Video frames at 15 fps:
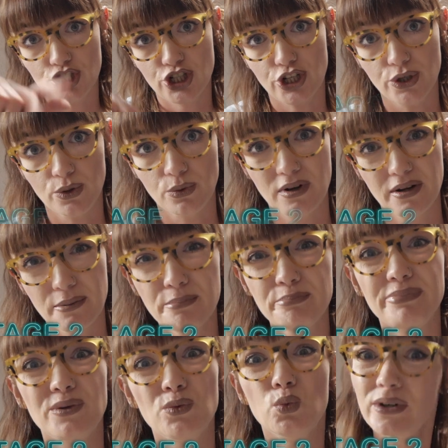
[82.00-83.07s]
2,
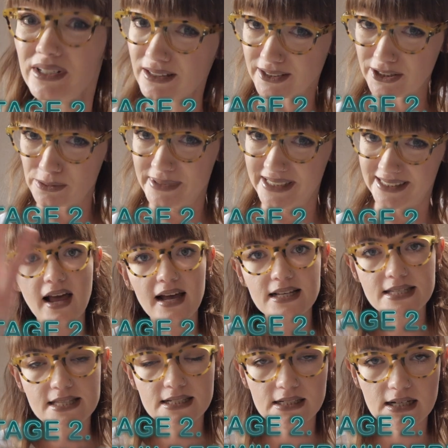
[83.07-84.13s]
bewilderment. As
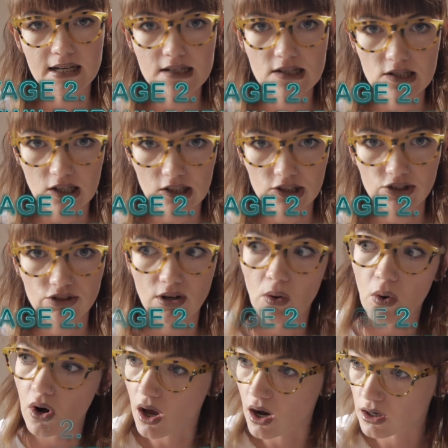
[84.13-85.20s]
the days start to grow
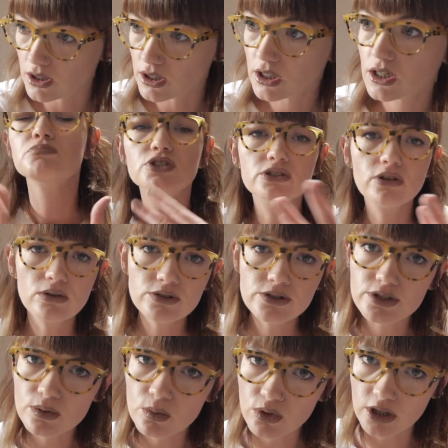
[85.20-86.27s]
longer, so does
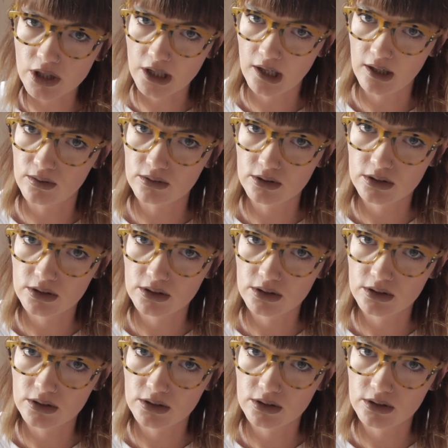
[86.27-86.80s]
your workload,